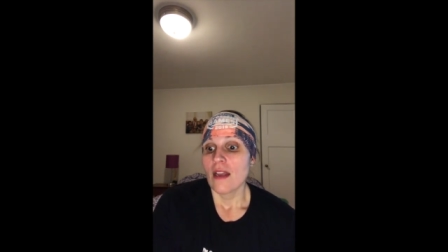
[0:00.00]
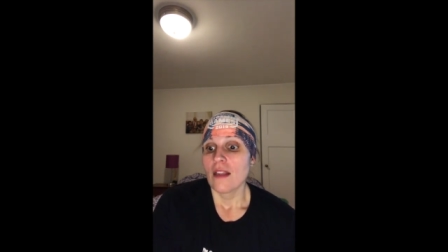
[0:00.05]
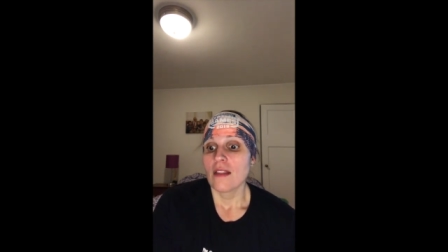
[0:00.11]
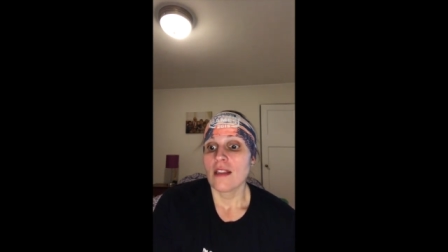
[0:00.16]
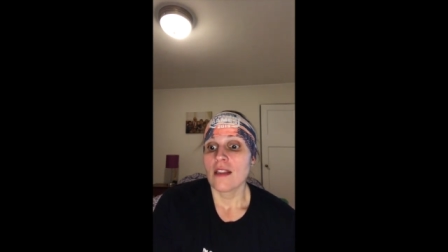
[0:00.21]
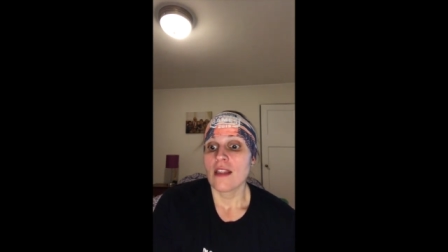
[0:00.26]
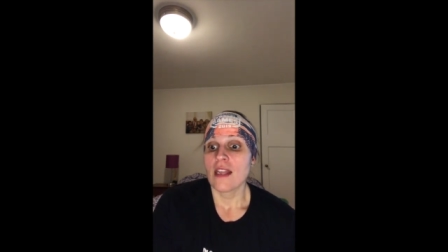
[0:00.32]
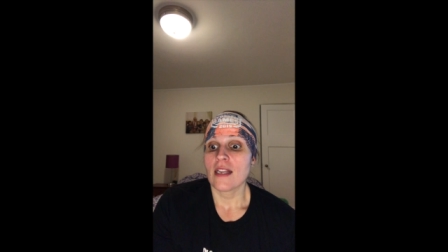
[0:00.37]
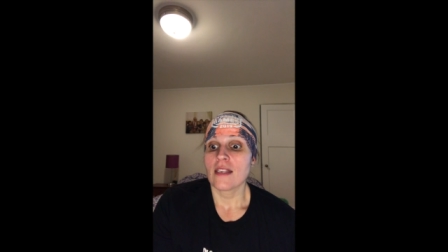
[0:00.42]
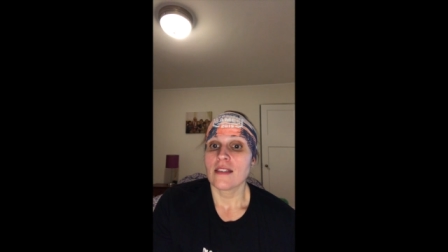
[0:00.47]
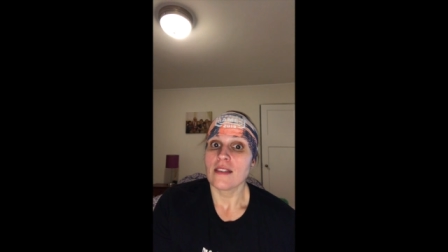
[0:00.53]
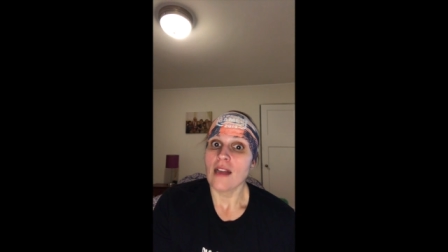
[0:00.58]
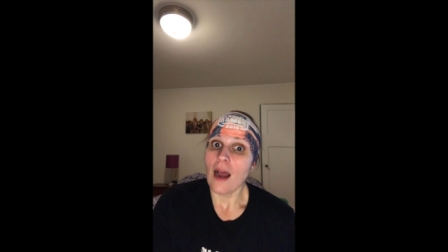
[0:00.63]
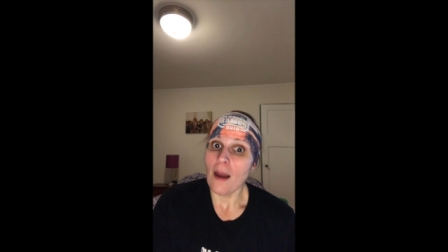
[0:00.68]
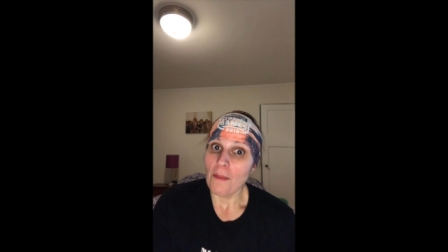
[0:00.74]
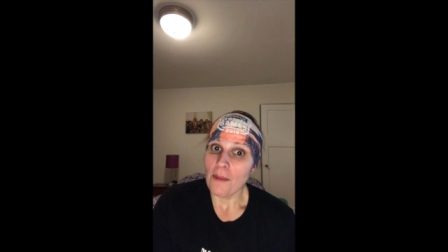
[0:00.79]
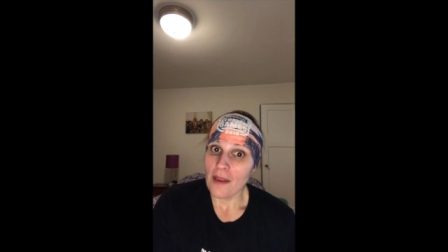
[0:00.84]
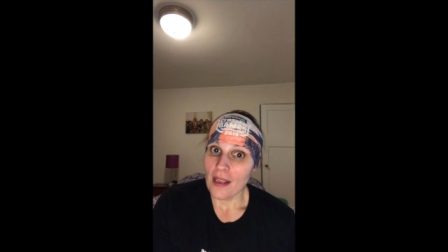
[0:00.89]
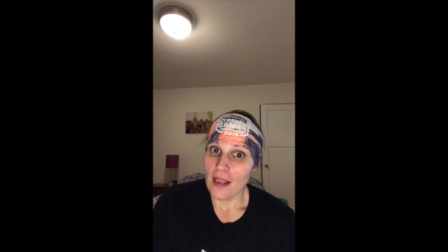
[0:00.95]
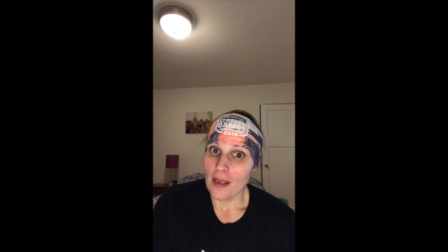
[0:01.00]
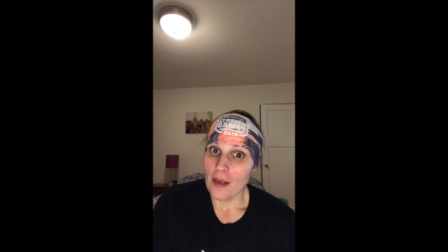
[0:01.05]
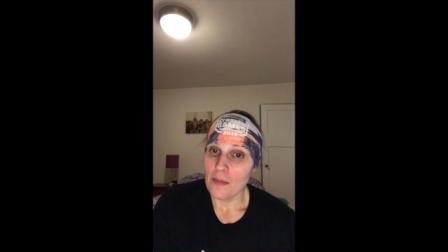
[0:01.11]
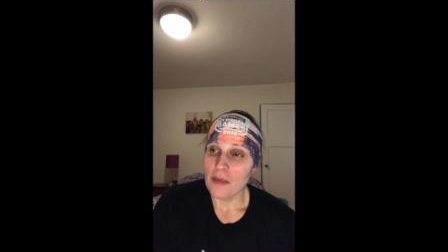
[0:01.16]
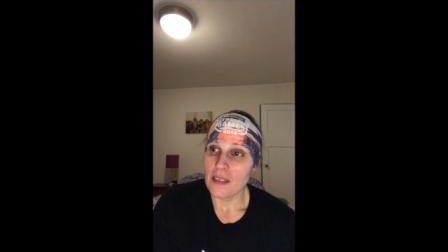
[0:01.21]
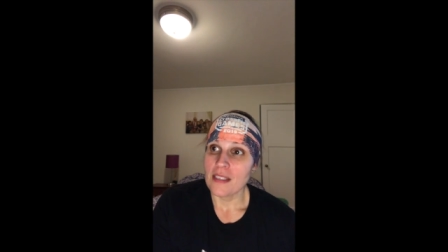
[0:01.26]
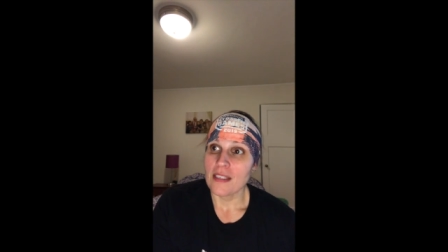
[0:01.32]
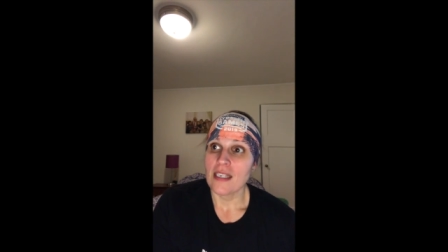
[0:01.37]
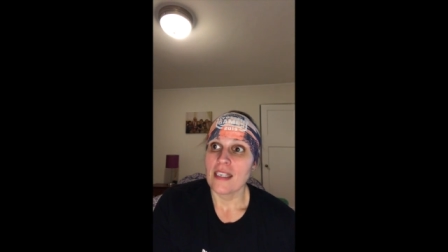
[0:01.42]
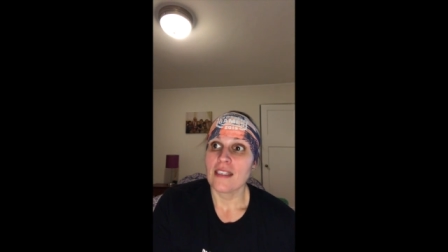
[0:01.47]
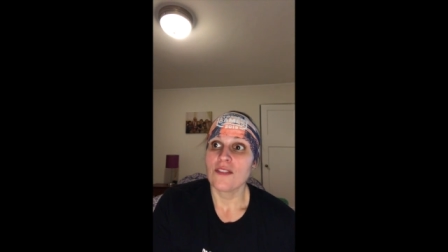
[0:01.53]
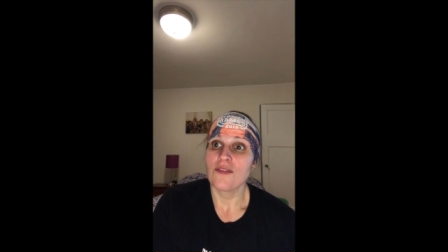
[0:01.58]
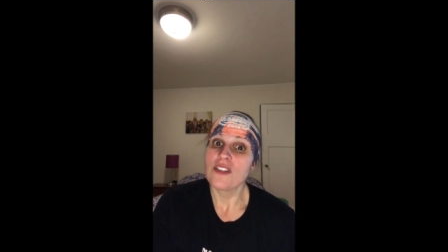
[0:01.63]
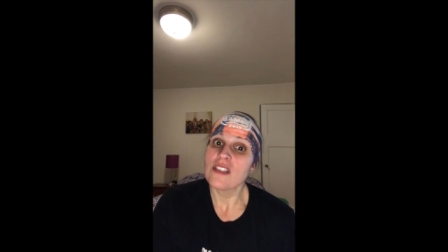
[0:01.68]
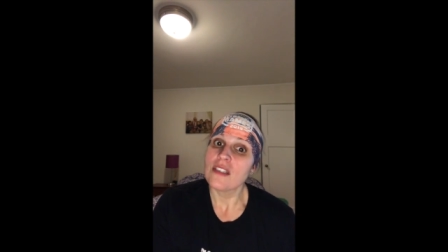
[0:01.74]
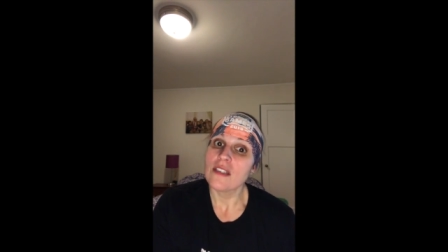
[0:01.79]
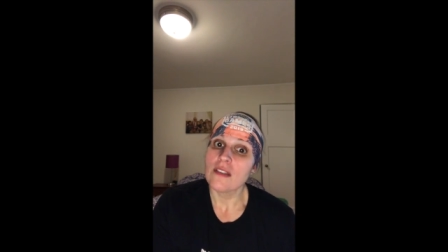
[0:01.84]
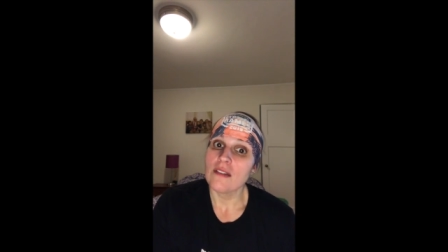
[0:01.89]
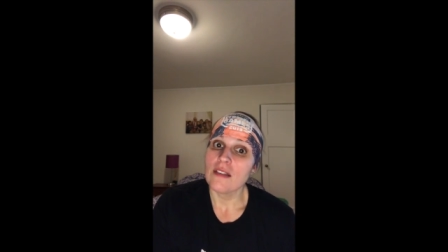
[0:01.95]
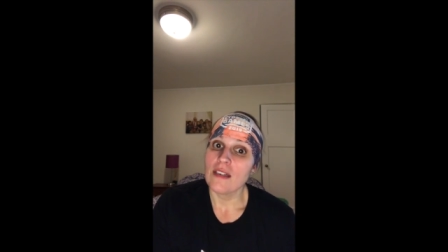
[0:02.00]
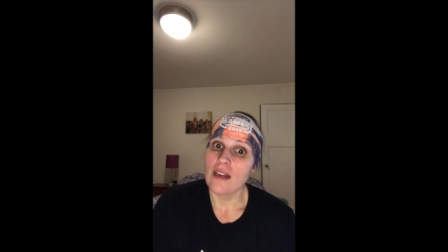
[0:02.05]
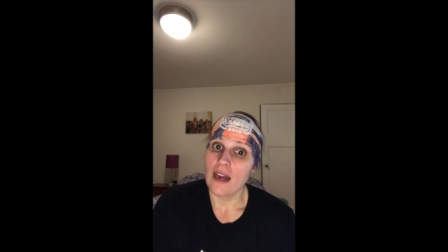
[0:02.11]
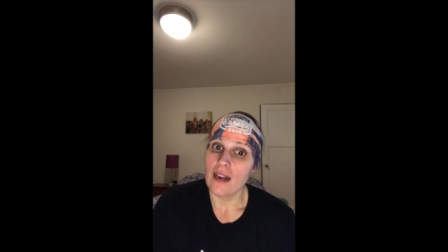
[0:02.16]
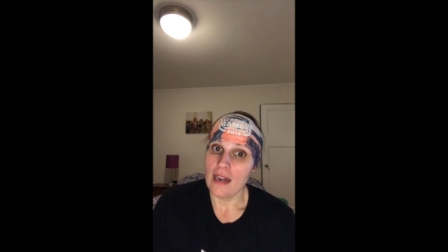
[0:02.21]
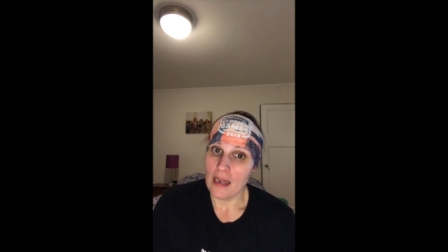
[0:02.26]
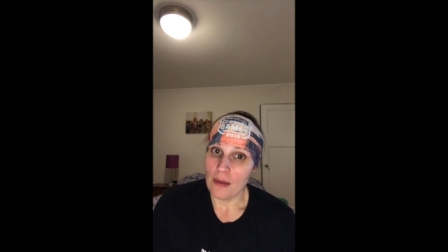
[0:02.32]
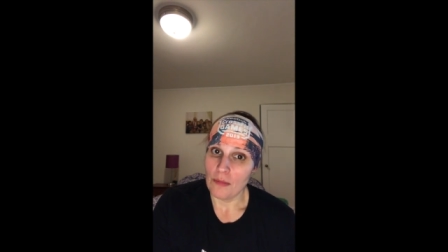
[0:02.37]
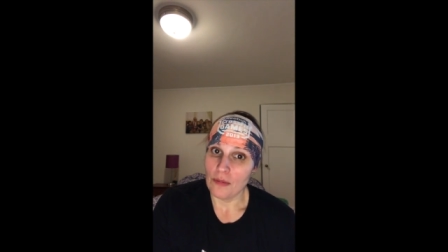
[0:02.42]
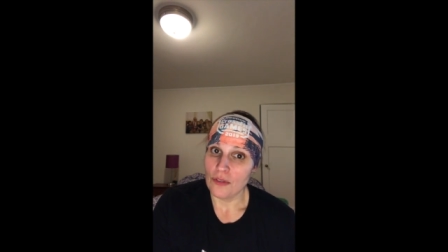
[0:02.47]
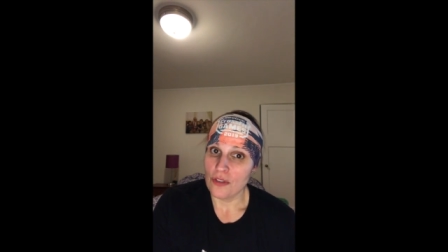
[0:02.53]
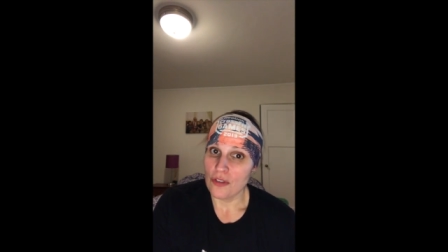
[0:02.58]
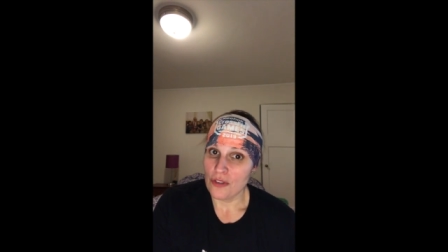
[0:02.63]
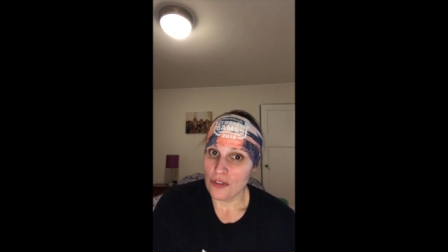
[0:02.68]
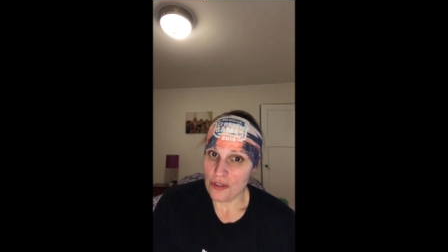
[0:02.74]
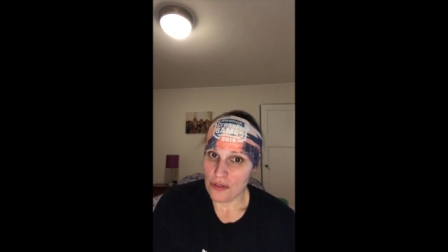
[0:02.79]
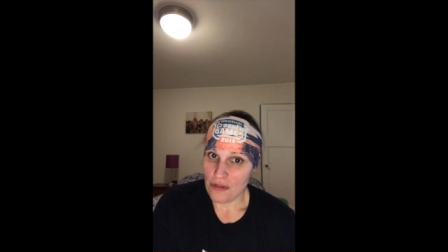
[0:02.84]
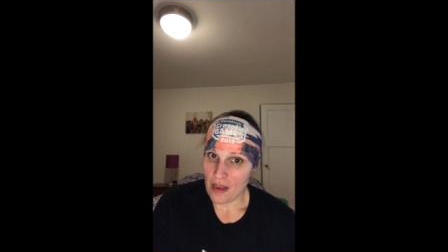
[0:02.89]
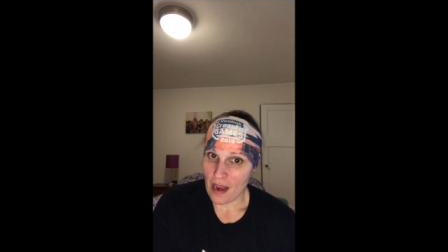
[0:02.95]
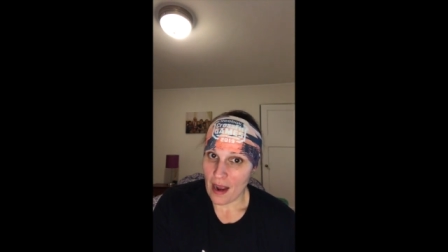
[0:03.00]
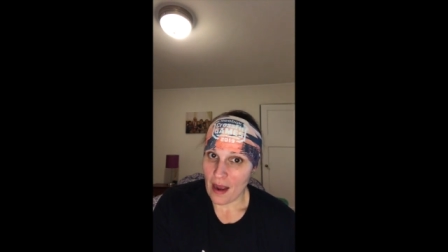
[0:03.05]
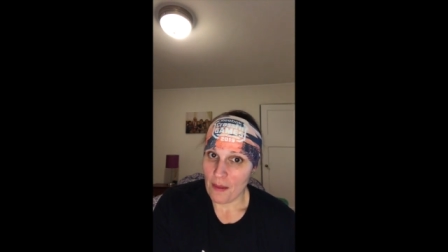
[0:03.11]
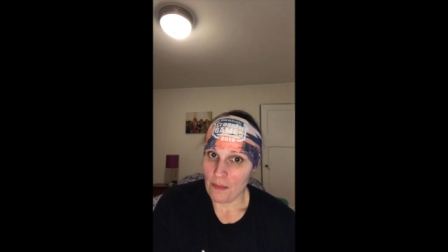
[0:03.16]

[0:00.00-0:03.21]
the thing stopping him is he is physically not able to do that